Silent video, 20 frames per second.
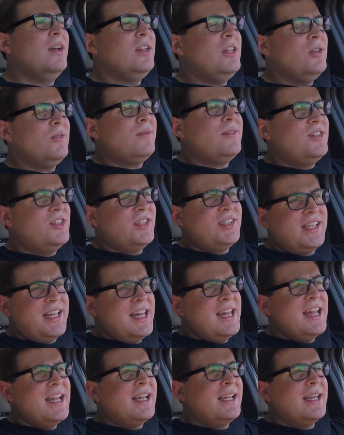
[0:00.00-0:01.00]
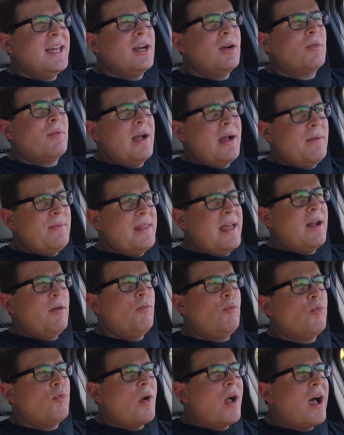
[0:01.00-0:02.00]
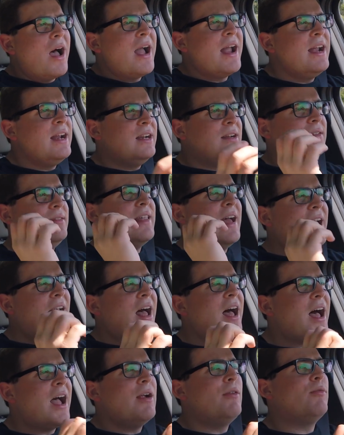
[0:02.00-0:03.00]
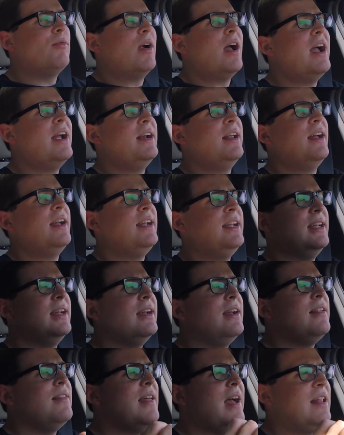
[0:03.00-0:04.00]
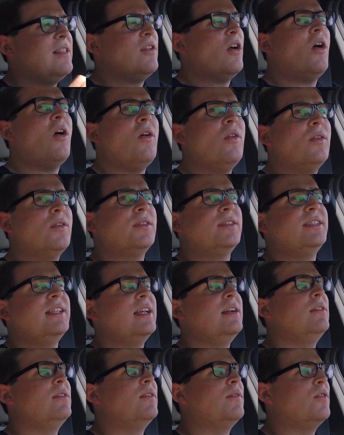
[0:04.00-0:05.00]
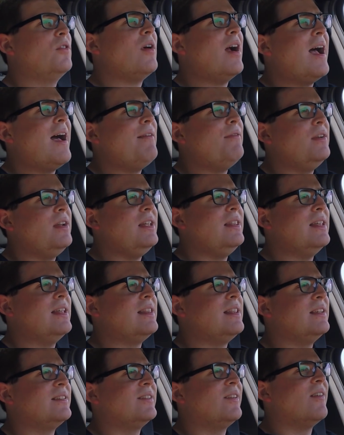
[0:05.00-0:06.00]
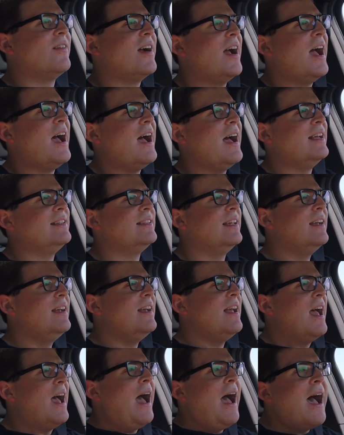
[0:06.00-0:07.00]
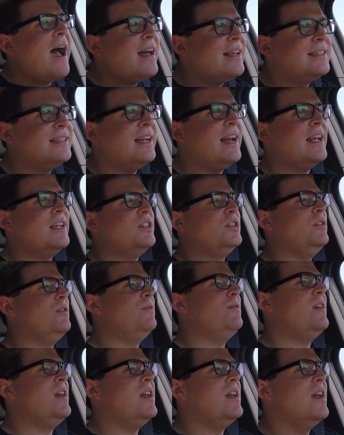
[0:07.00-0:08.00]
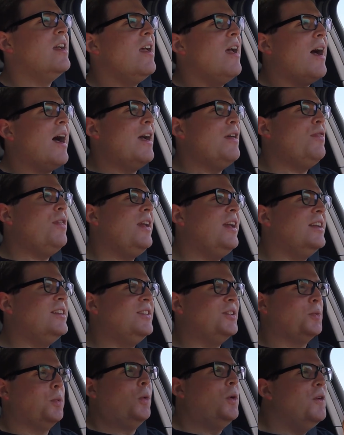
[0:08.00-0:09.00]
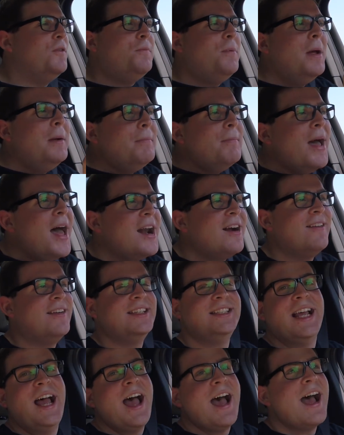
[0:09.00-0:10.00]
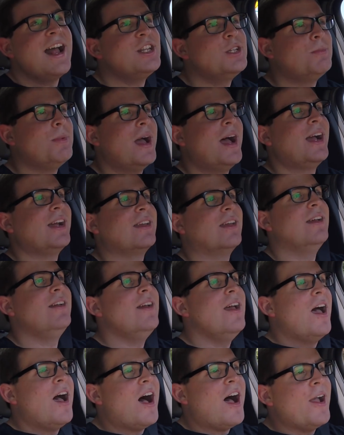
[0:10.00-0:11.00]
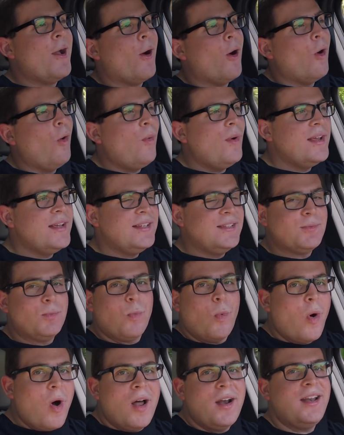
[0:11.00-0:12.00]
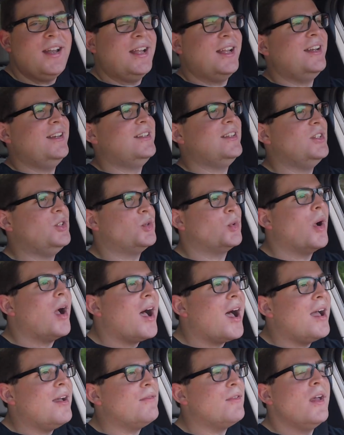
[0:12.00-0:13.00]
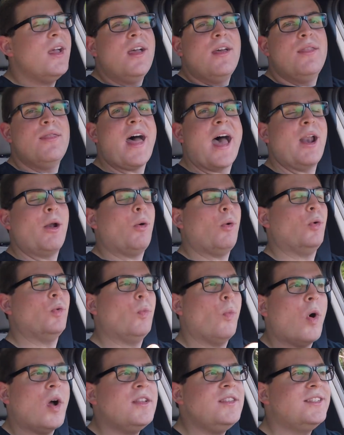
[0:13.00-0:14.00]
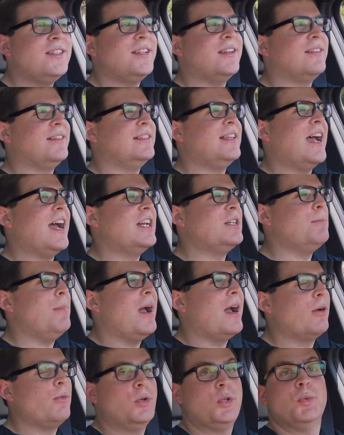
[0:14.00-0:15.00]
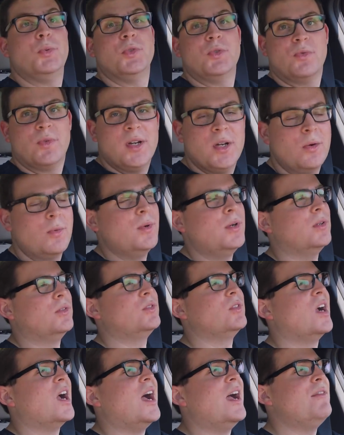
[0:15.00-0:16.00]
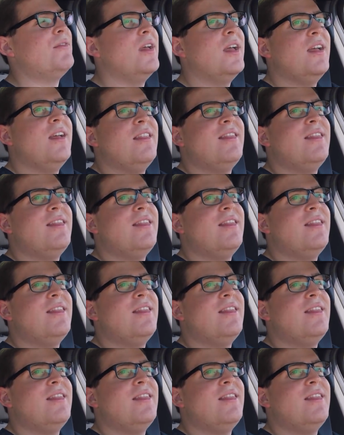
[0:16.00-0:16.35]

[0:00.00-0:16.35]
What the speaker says: You just can't get around that high ride height, that taller center of gravity that this car has as an SUV. I think it just would have been better as a hatchback. I always wanted to drive that old 1 Series hatchback, which was rear wheel drive.